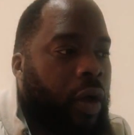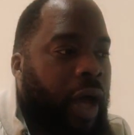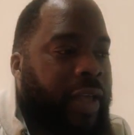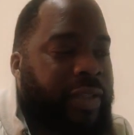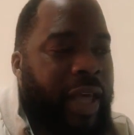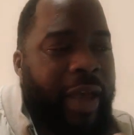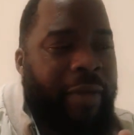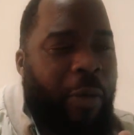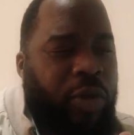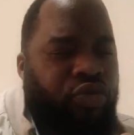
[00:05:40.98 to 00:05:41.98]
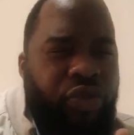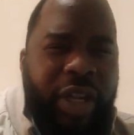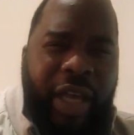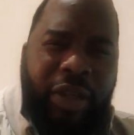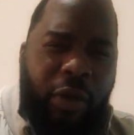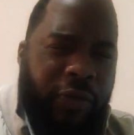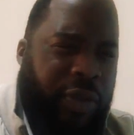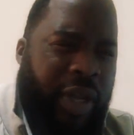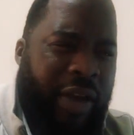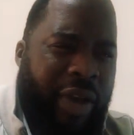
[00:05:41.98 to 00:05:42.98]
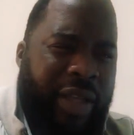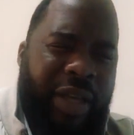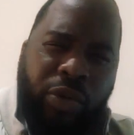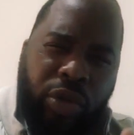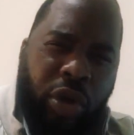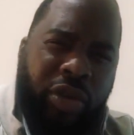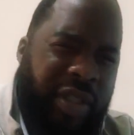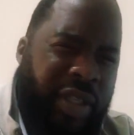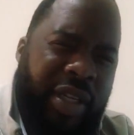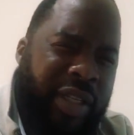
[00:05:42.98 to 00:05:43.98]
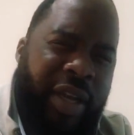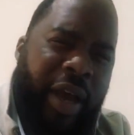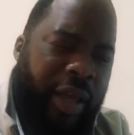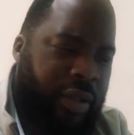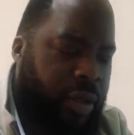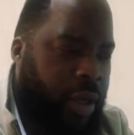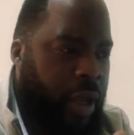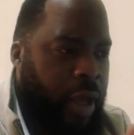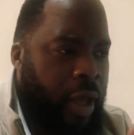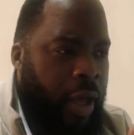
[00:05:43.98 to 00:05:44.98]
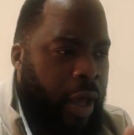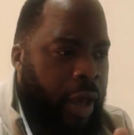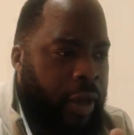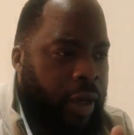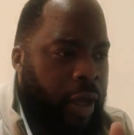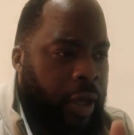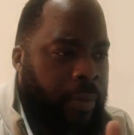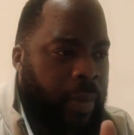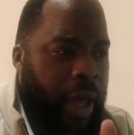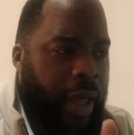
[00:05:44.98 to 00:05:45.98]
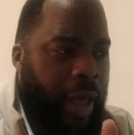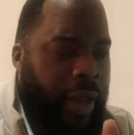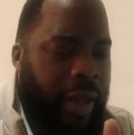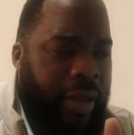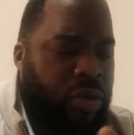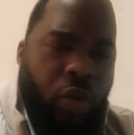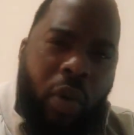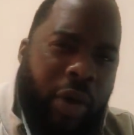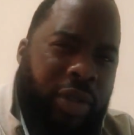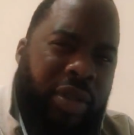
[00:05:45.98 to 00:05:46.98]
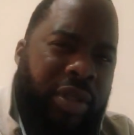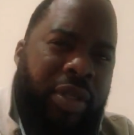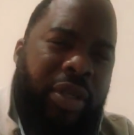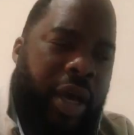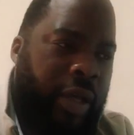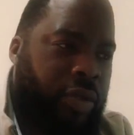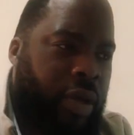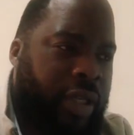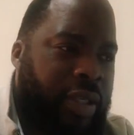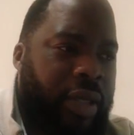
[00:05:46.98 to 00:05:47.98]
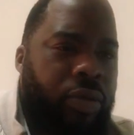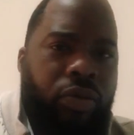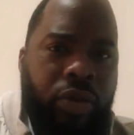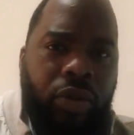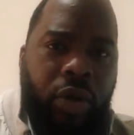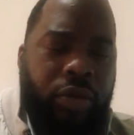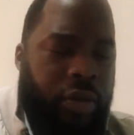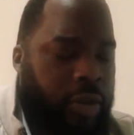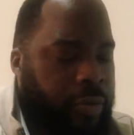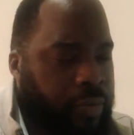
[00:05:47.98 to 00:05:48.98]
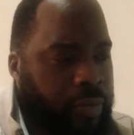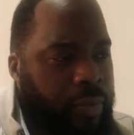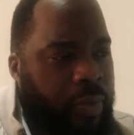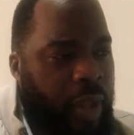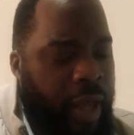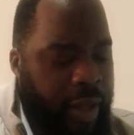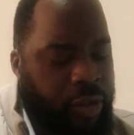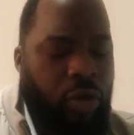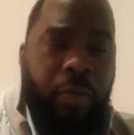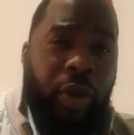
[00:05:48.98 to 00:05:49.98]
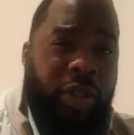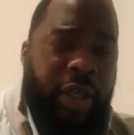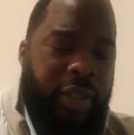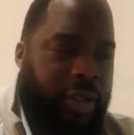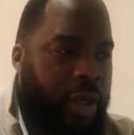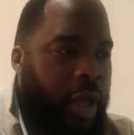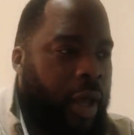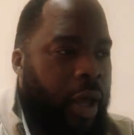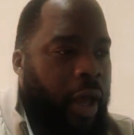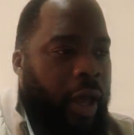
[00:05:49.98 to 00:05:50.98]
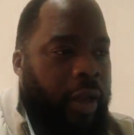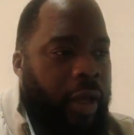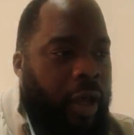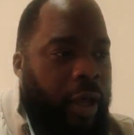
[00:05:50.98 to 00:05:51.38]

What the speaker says: of a sudden I realized I was constantly tired. And I didn't know why I was constantly tired. So I decided to go to the doctors and they took a blood test. And